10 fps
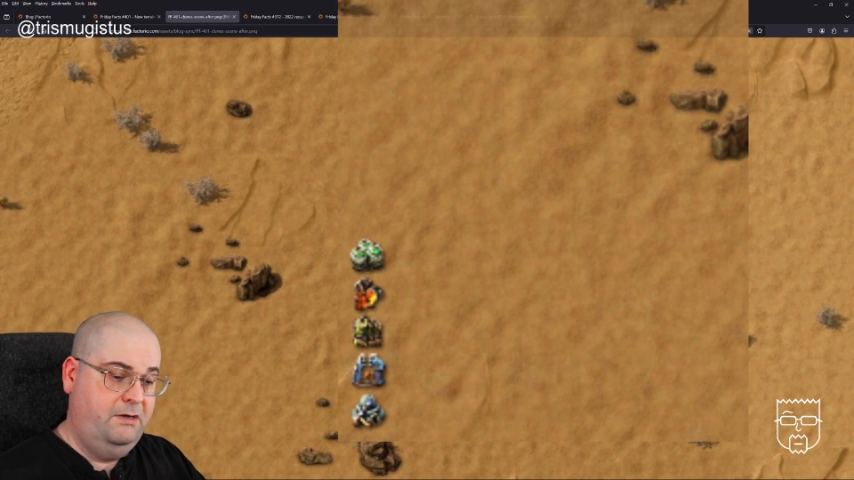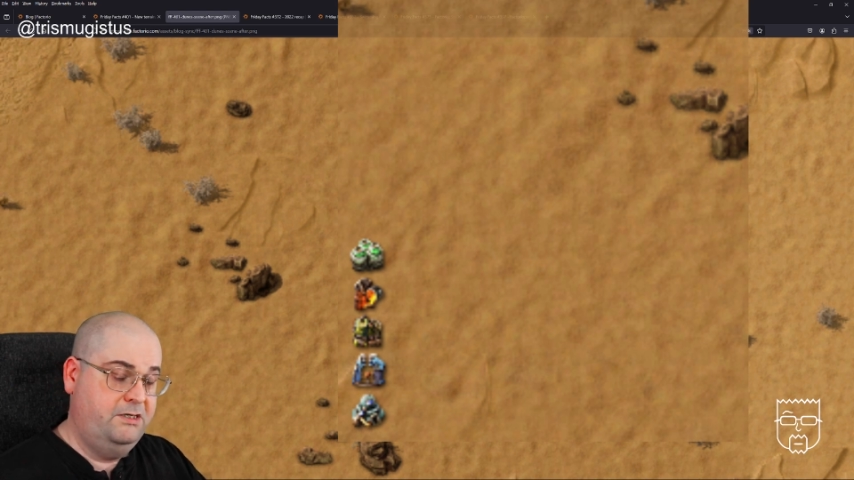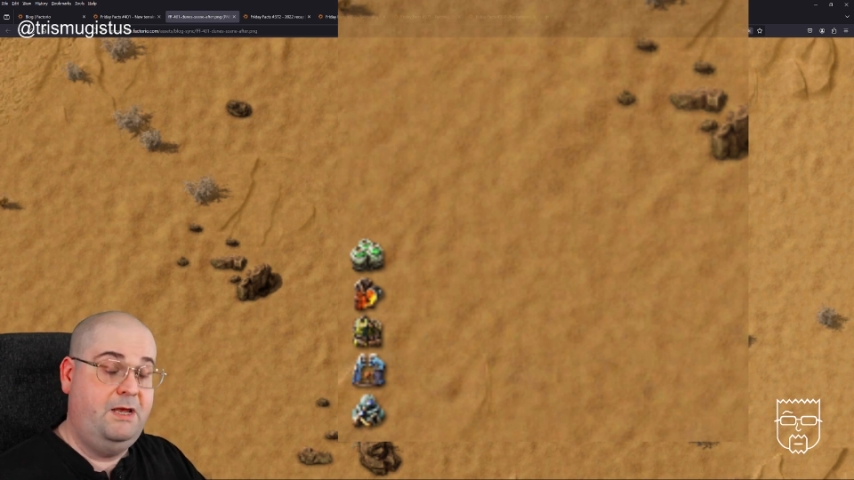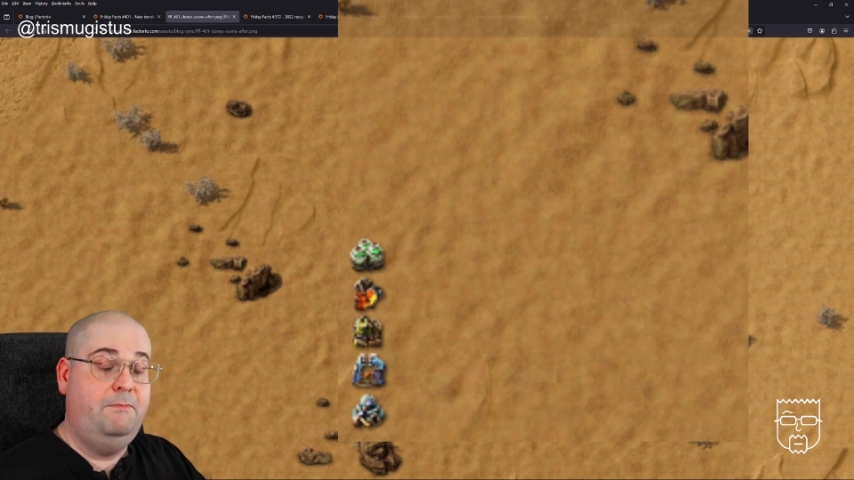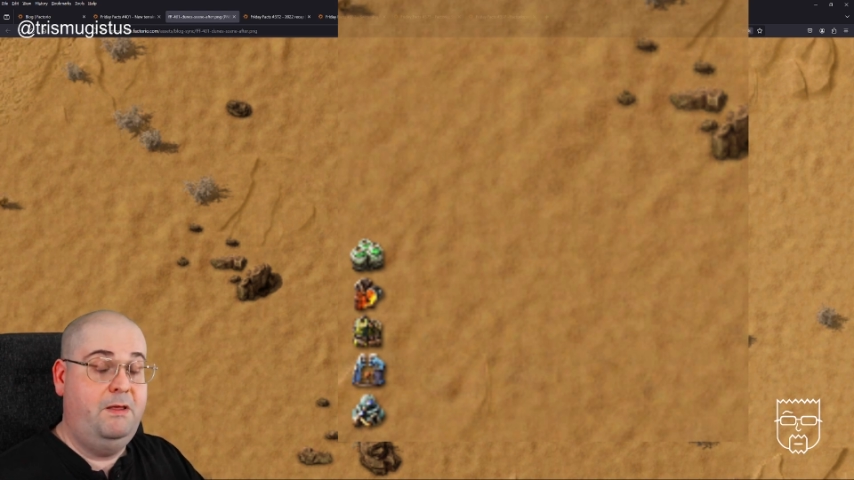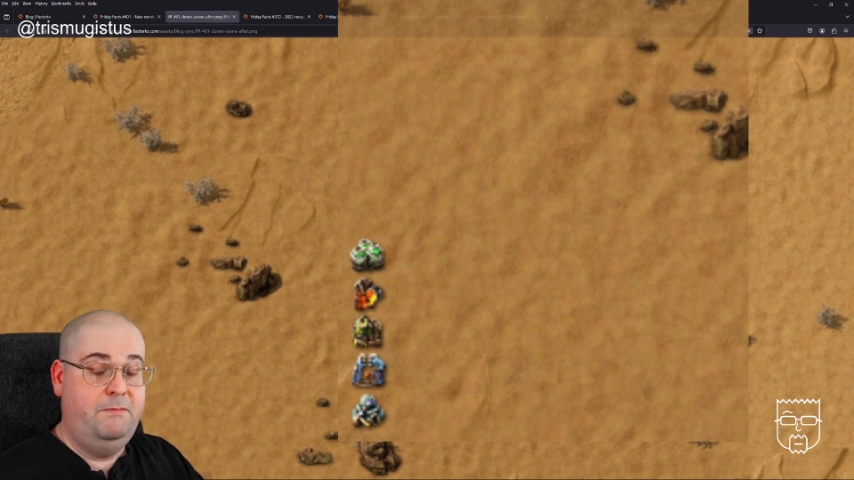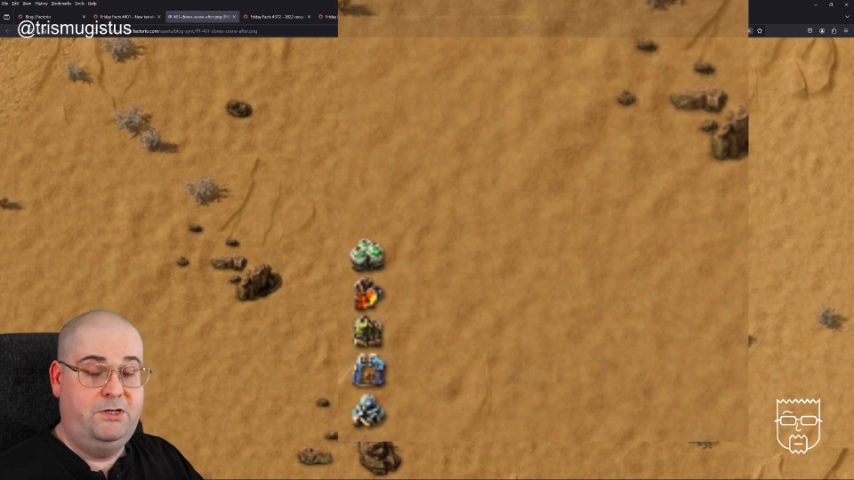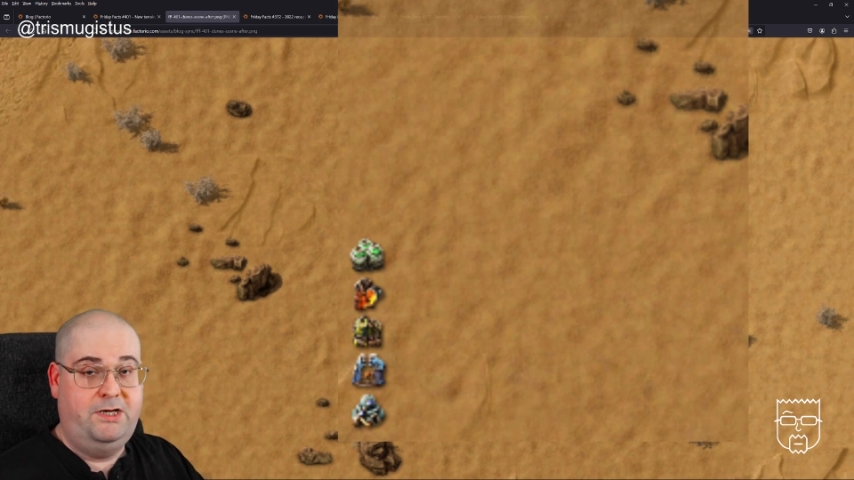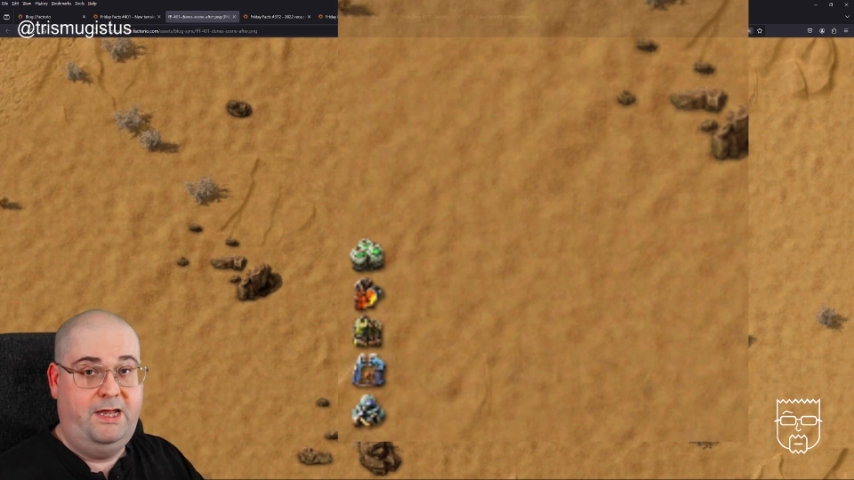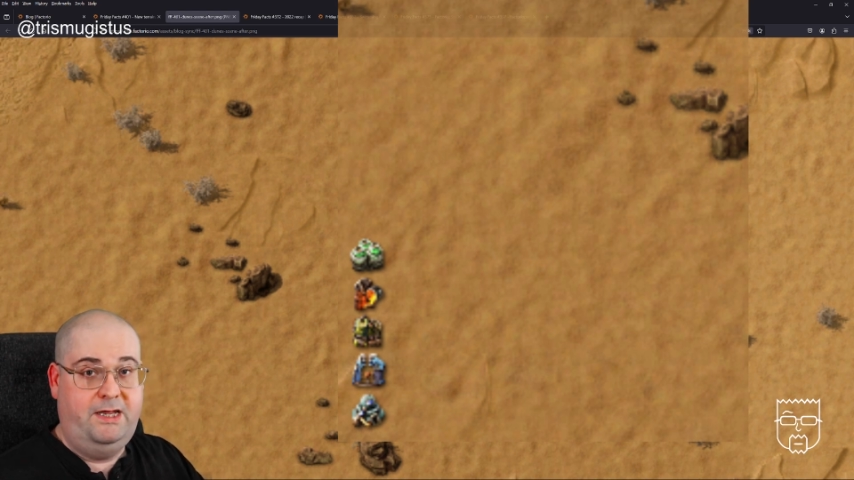assembly
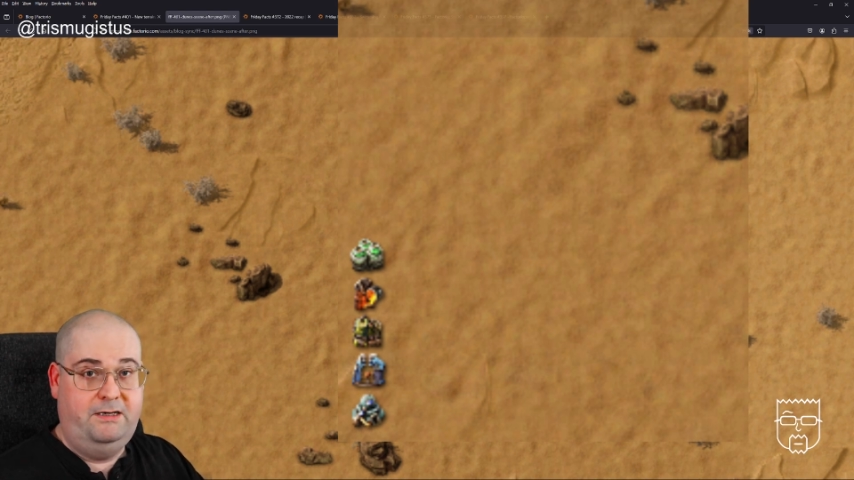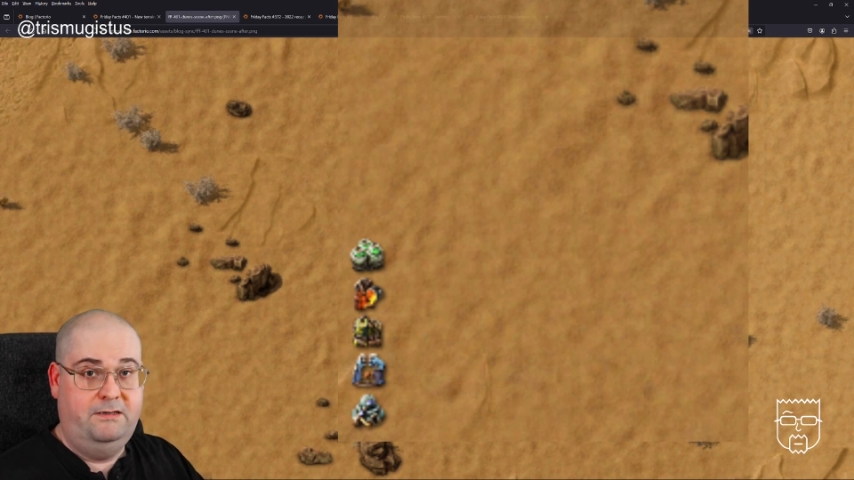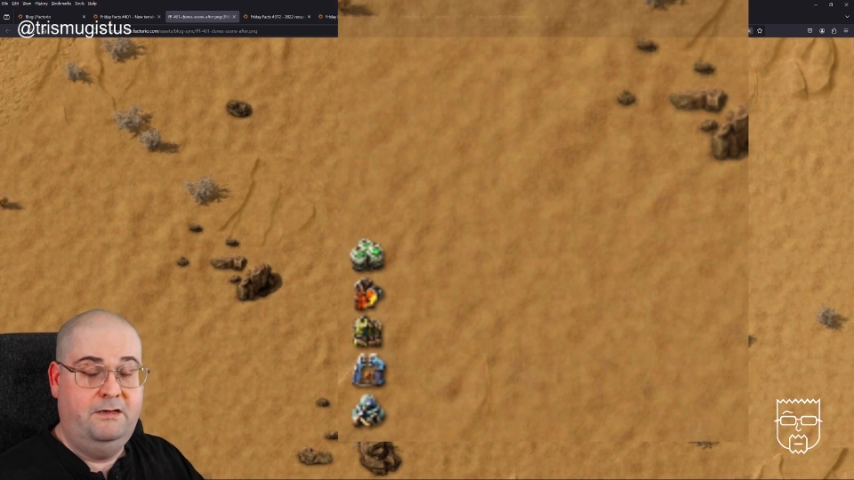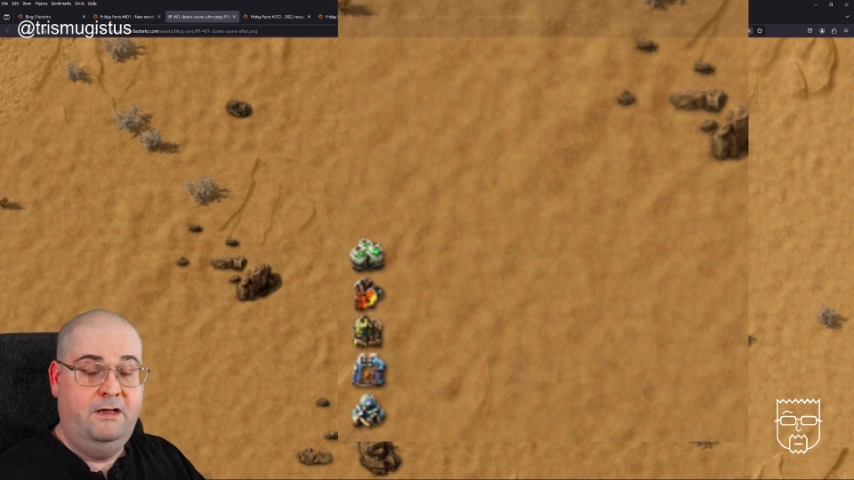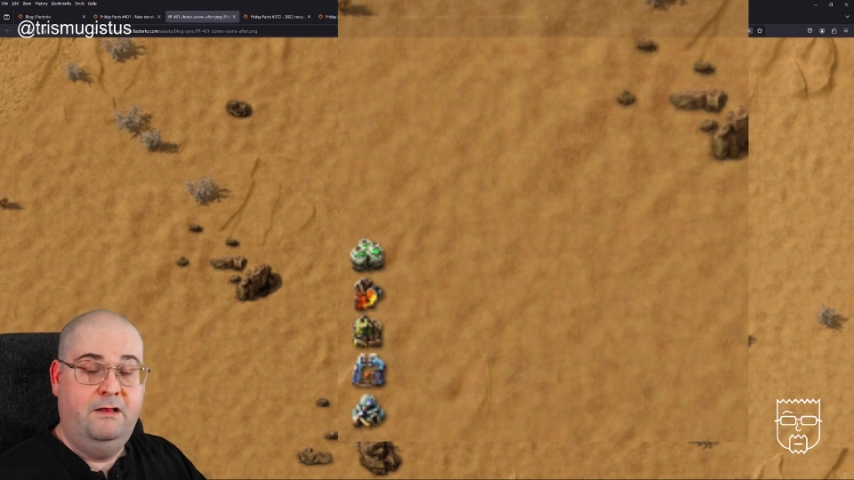machine,